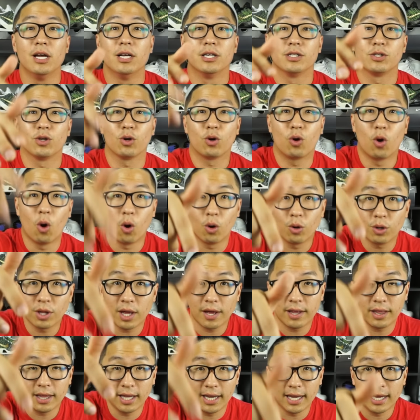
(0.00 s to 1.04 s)
So go to
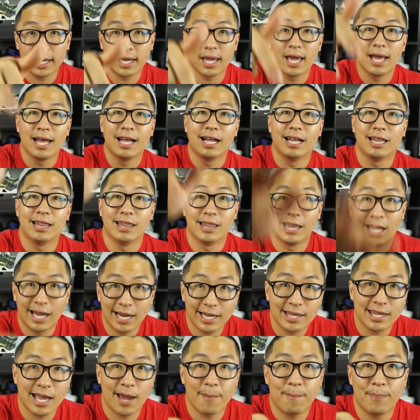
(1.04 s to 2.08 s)
that link,
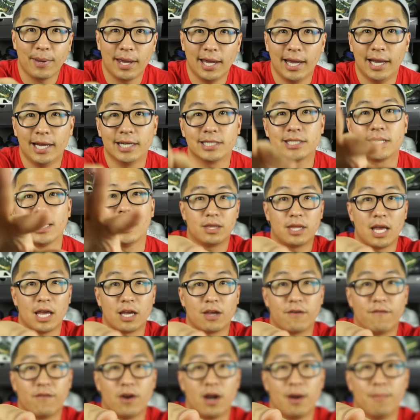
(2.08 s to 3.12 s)
like that page.
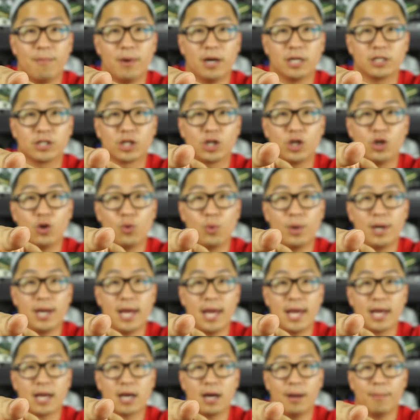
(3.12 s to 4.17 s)
Thank you very much.
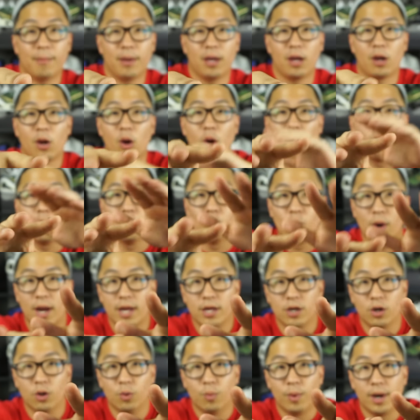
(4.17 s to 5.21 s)
Q&A coming
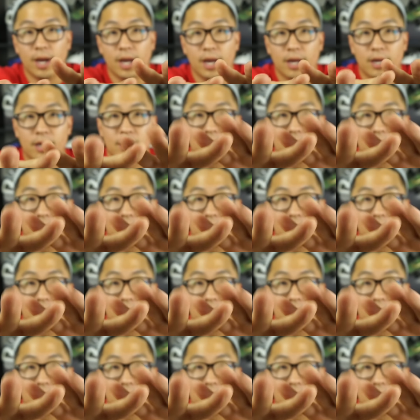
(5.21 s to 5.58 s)
right your way.